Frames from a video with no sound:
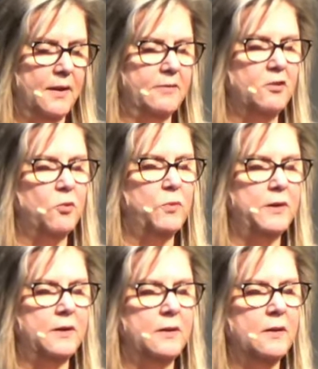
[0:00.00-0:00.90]
And so
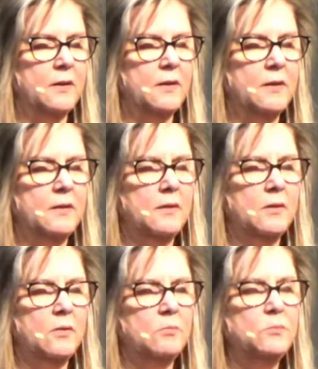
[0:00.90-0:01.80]
we
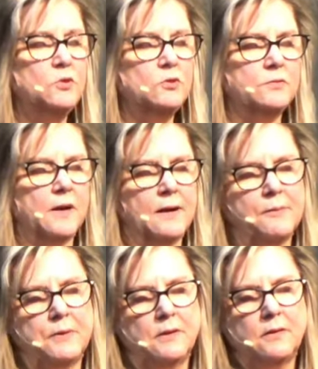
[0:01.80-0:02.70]
move
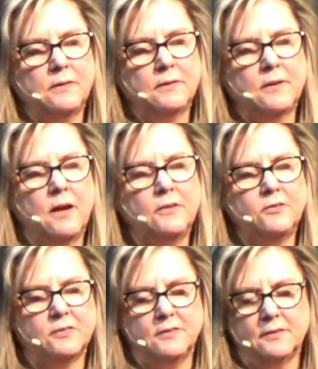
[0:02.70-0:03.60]
our
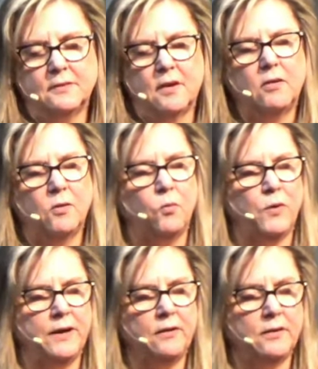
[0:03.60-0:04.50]
consciousness, our
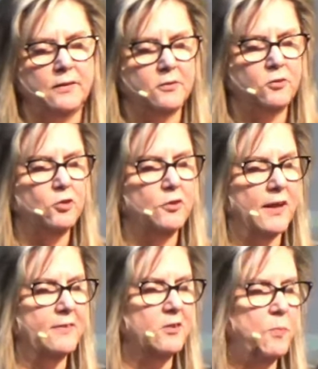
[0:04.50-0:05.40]
awareness to
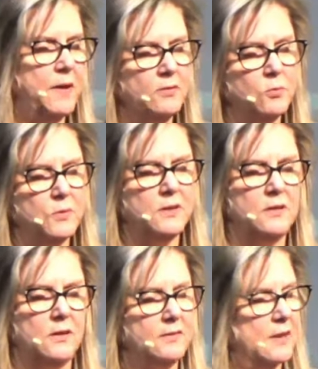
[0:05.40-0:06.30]
that space
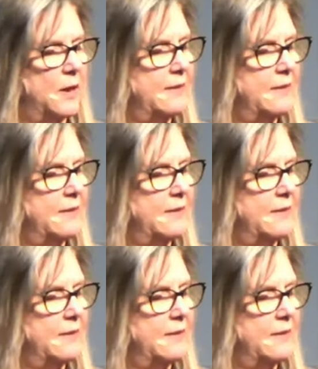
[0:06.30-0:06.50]
within us that